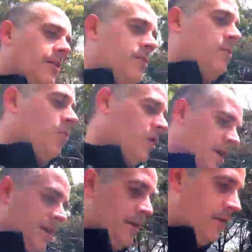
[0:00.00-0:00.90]
out tomorrow
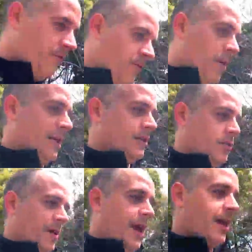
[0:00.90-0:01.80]
night for running in
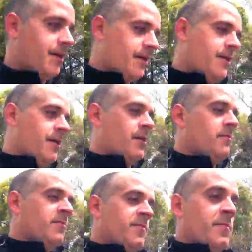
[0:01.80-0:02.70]
Japan.
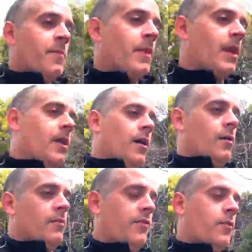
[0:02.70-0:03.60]

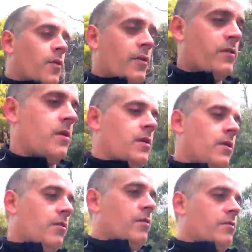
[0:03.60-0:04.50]
Of course, you
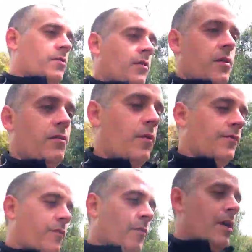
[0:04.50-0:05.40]
know, it was a crazy week
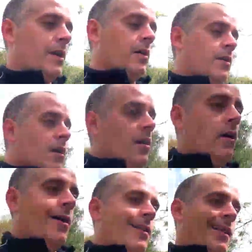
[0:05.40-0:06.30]
for running.
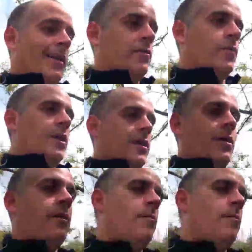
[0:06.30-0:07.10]
Last week,